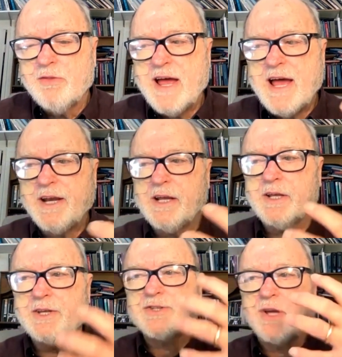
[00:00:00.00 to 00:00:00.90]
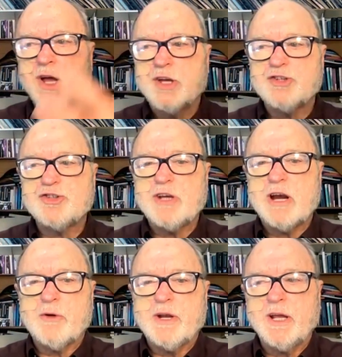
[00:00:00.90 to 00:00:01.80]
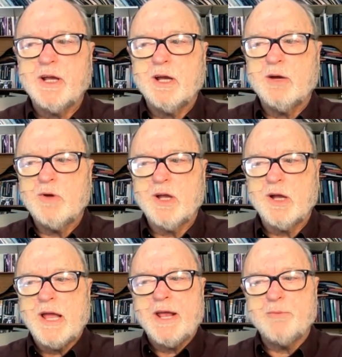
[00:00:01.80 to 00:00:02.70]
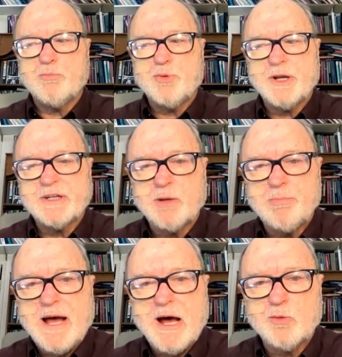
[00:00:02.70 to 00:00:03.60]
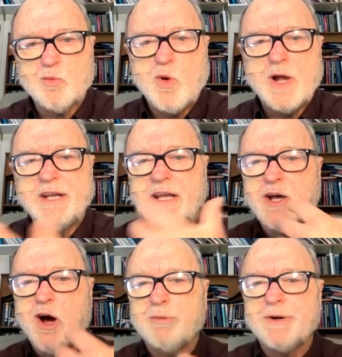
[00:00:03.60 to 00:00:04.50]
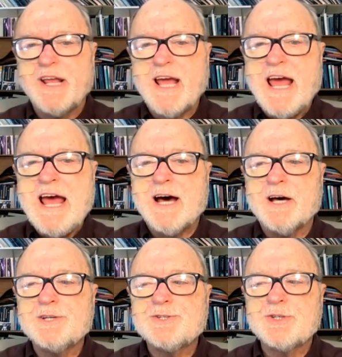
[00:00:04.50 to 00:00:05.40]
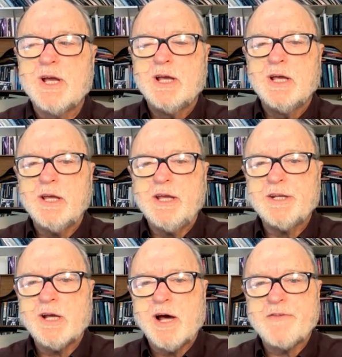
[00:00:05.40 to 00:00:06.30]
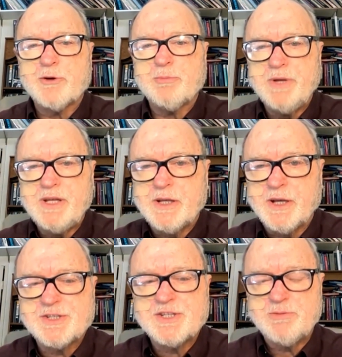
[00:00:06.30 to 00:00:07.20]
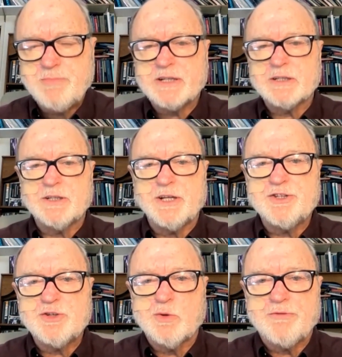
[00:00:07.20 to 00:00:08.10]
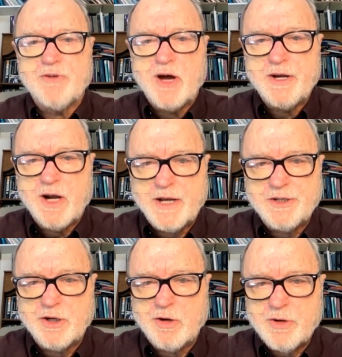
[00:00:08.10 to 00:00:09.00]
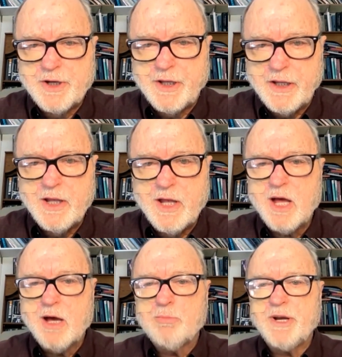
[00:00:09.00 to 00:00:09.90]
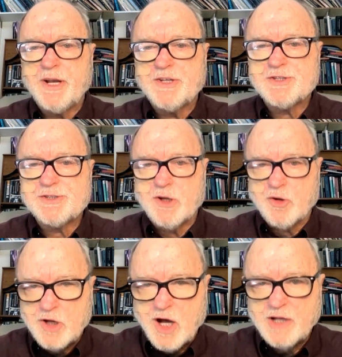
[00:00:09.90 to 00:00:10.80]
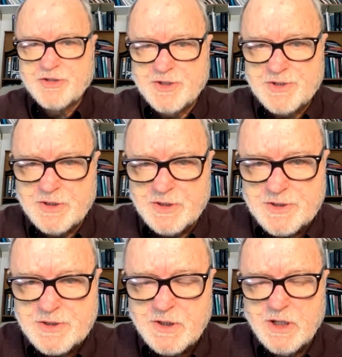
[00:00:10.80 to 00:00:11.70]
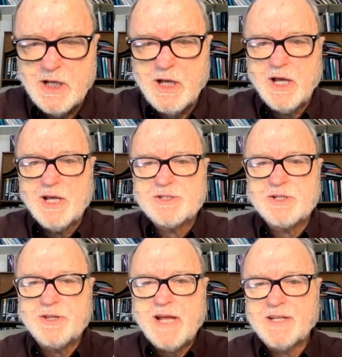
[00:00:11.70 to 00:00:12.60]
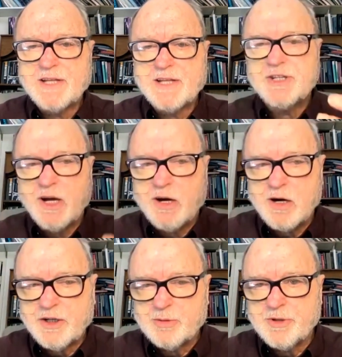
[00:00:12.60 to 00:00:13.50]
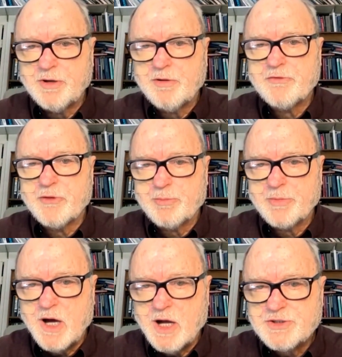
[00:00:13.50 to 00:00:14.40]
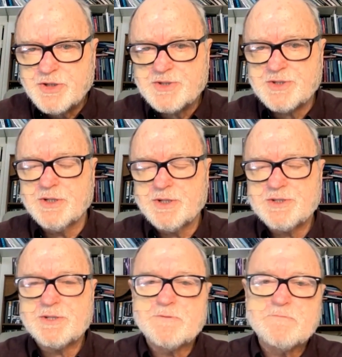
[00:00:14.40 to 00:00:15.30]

That is sharing and bringing about what he already has in other beings, admittedly to a finite degree, but it's still consciousness. So that's the argument from consciousness.